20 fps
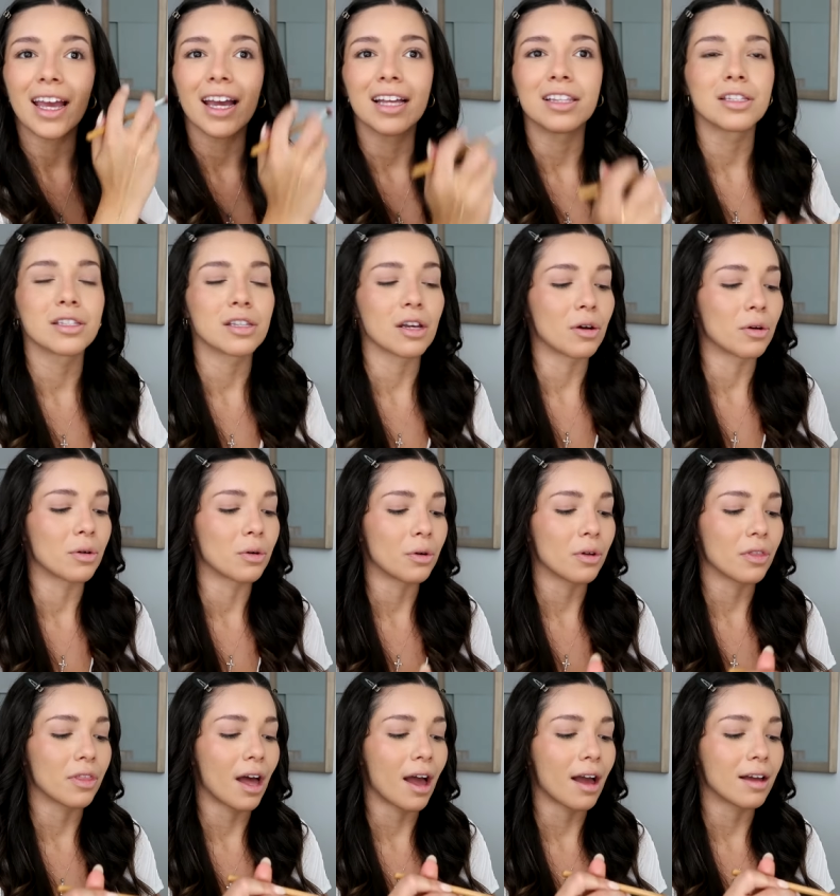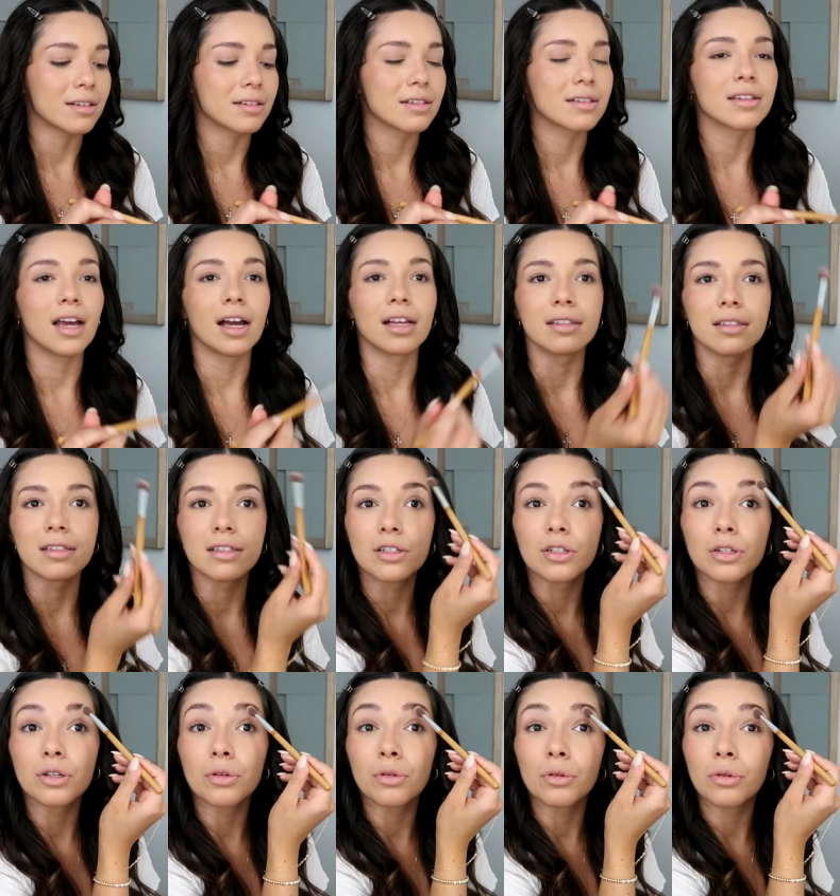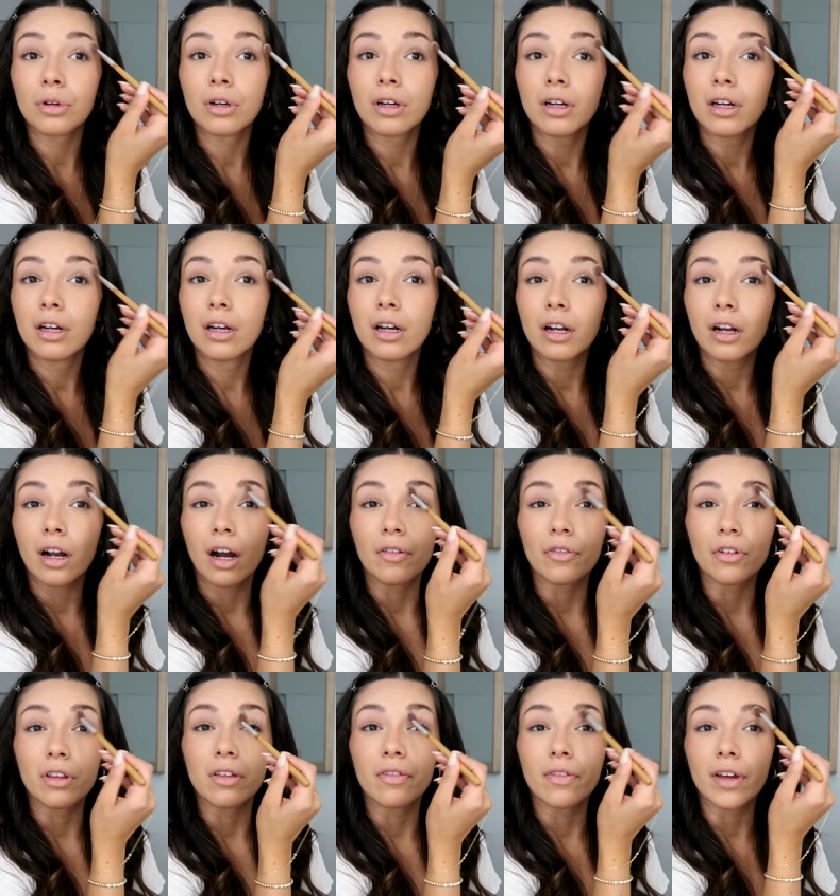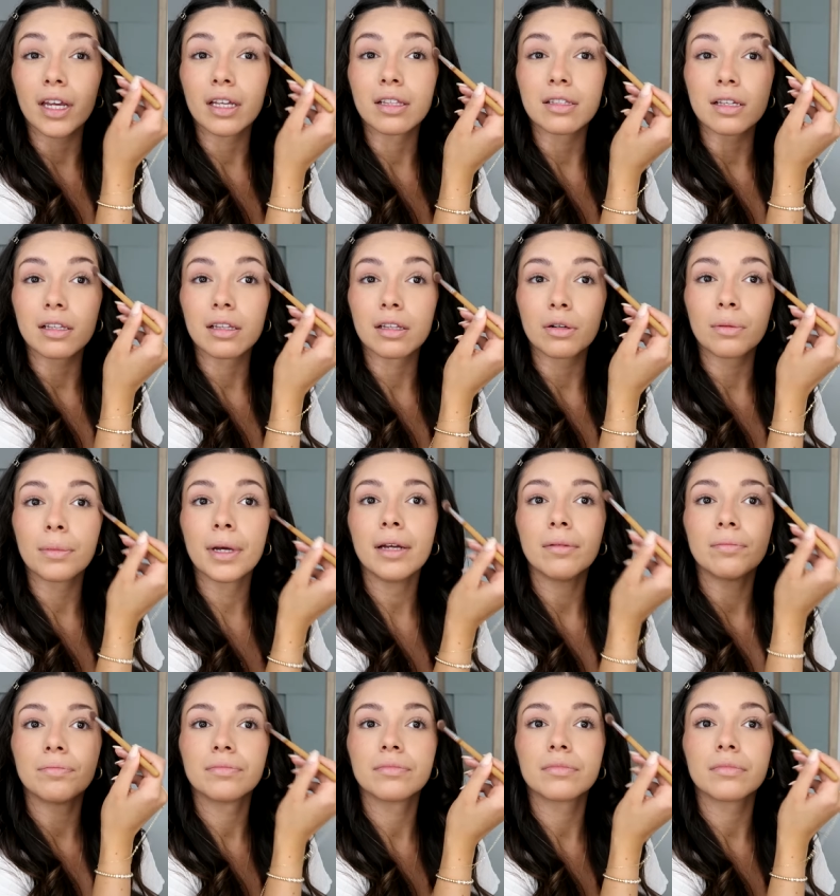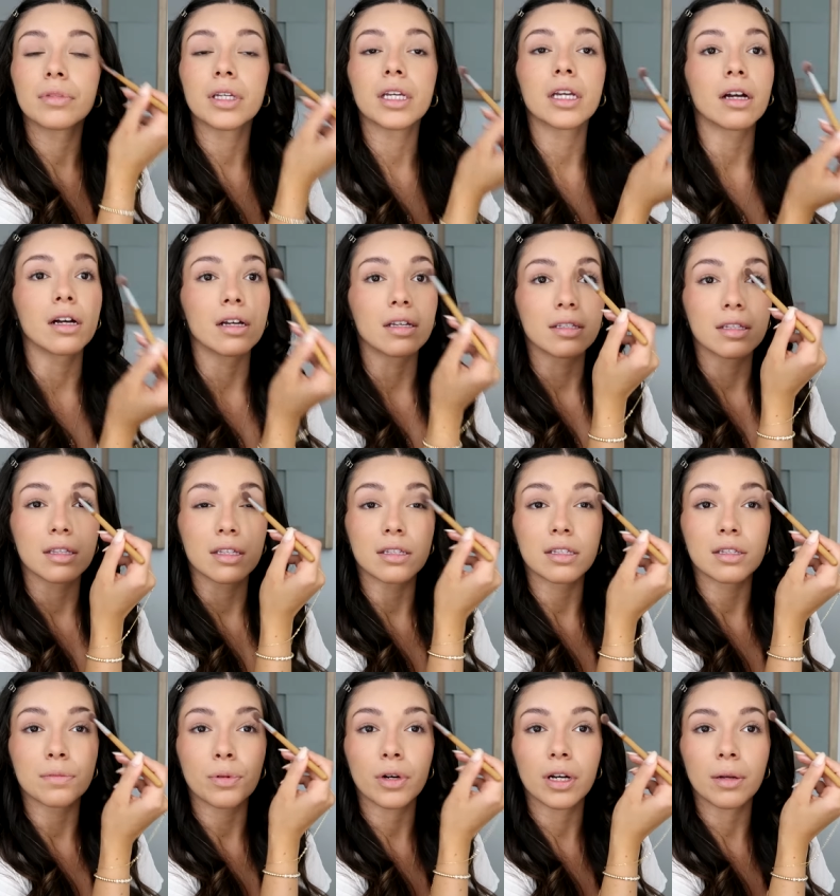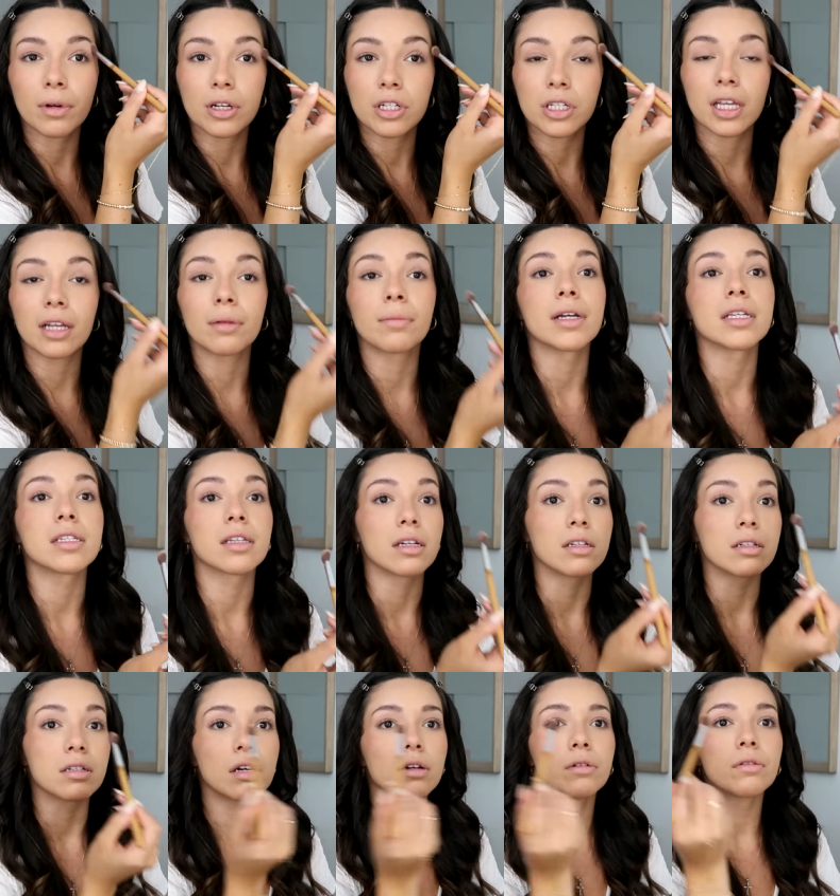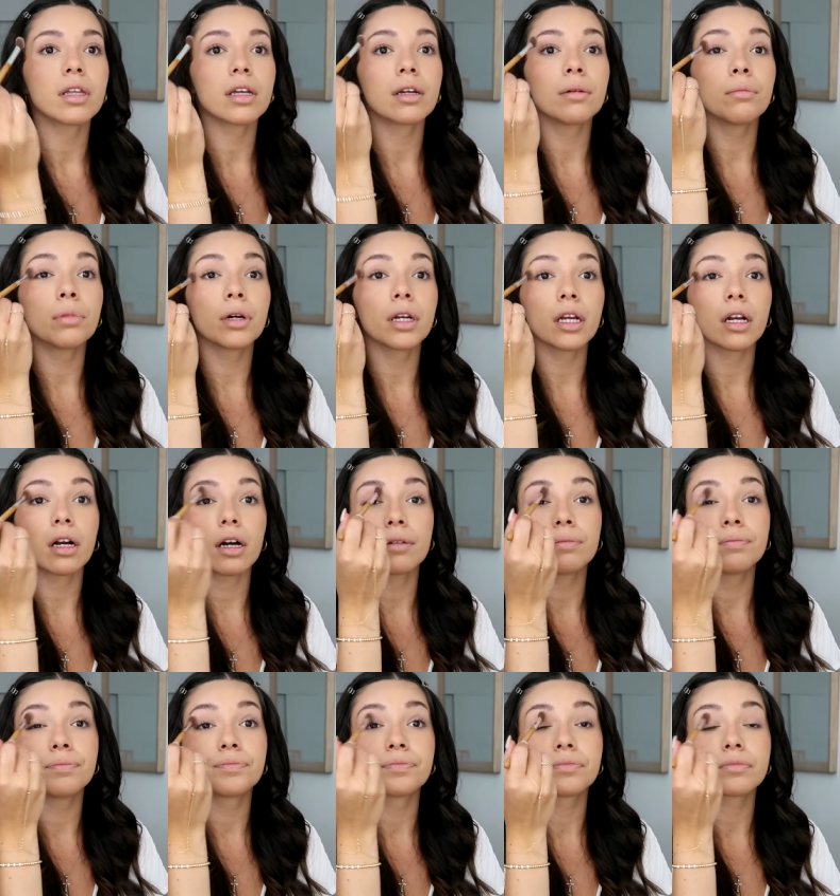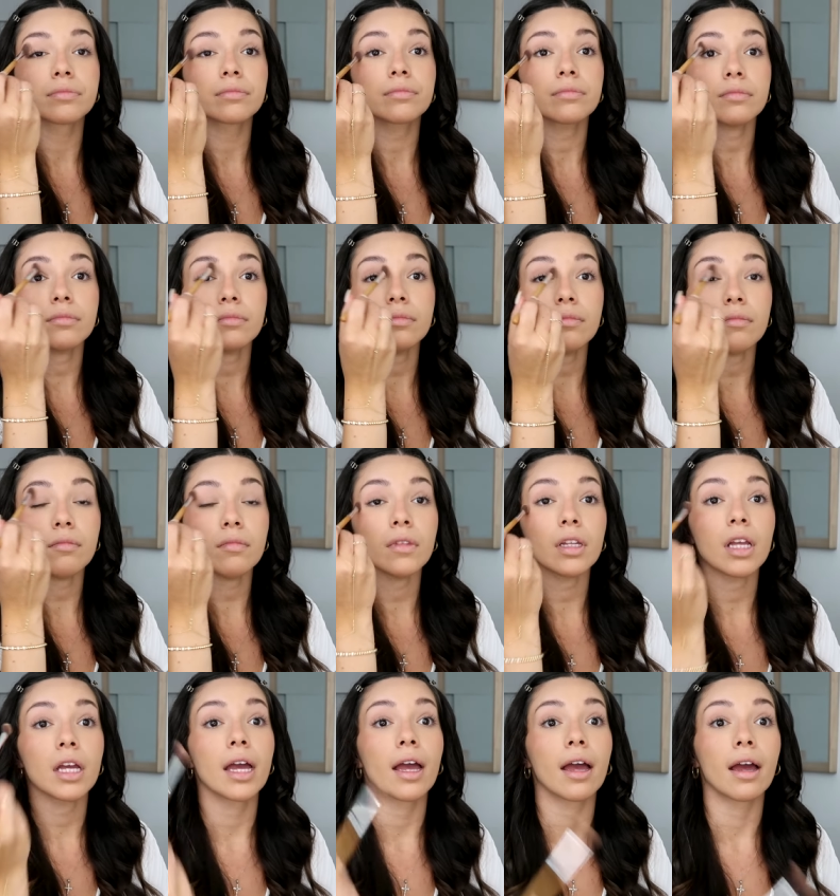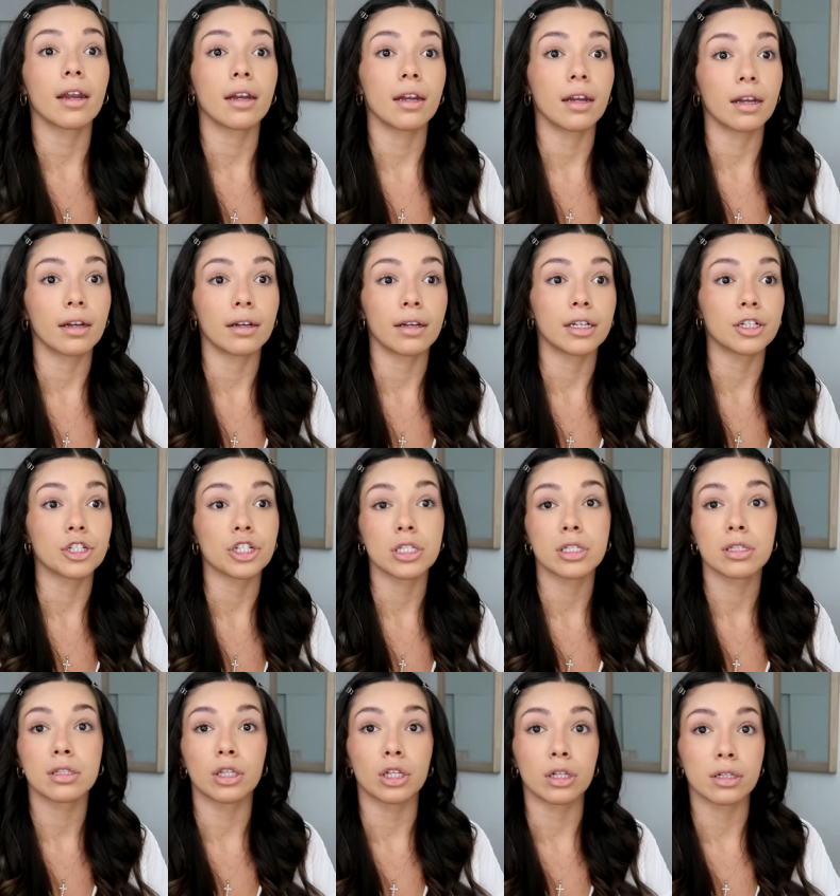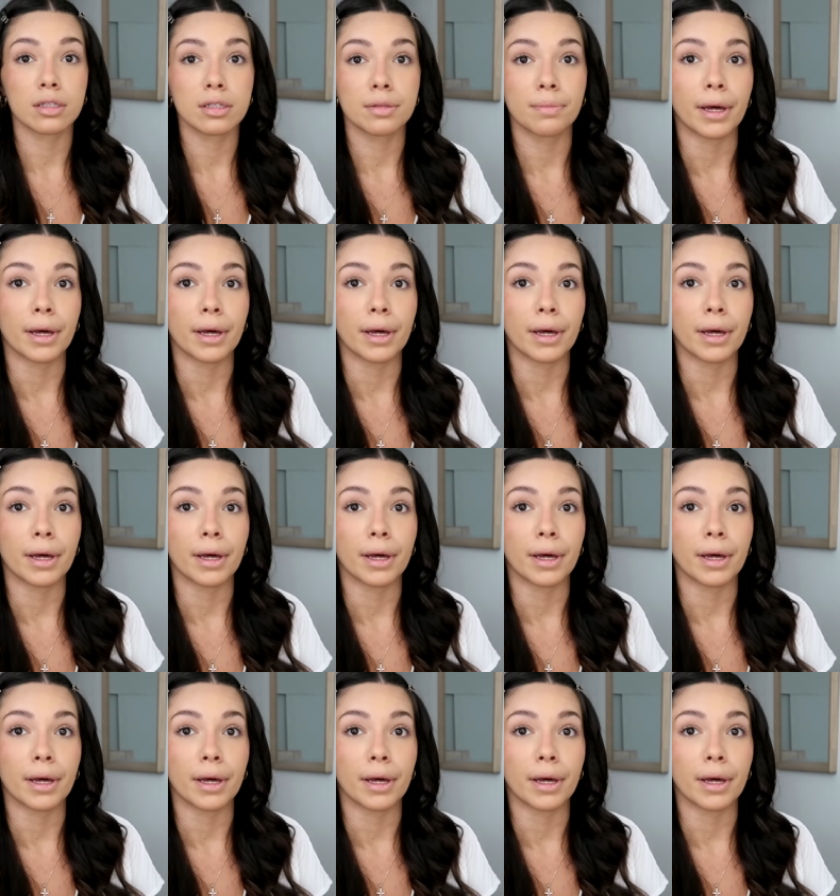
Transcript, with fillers: And so that tends to cover the veins a little bit because this is pretty much like my skin tone that I'm putting on, and it just looks